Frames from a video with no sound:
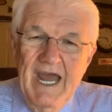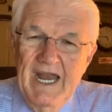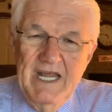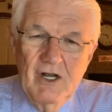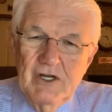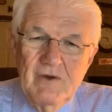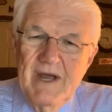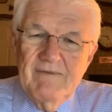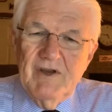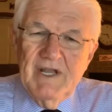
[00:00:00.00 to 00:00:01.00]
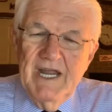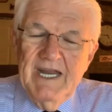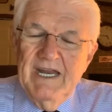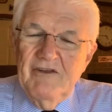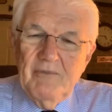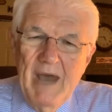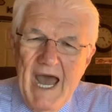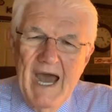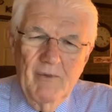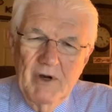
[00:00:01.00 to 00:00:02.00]
and He'll do everything in His
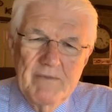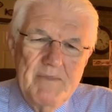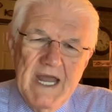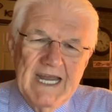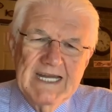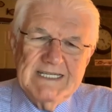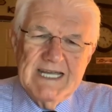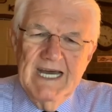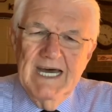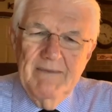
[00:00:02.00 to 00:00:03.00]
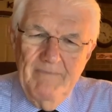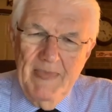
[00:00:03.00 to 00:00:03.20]
power to pick us up.